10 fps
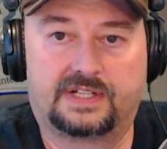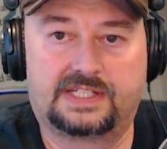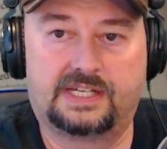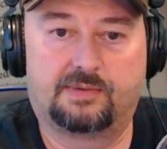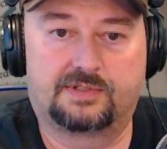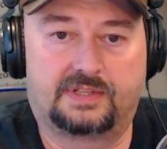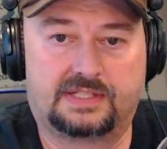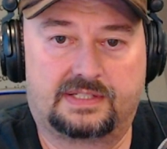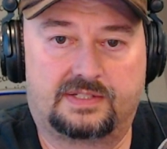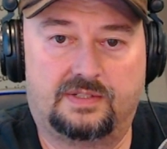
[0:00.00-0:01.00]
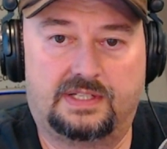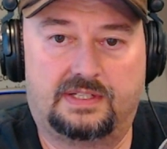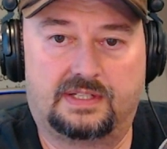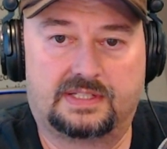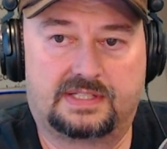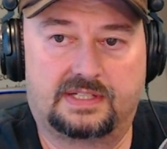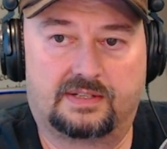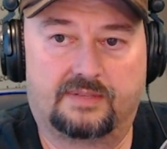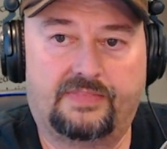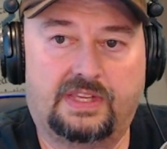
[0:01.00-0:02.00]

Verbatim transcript: examples and things that you need to consider.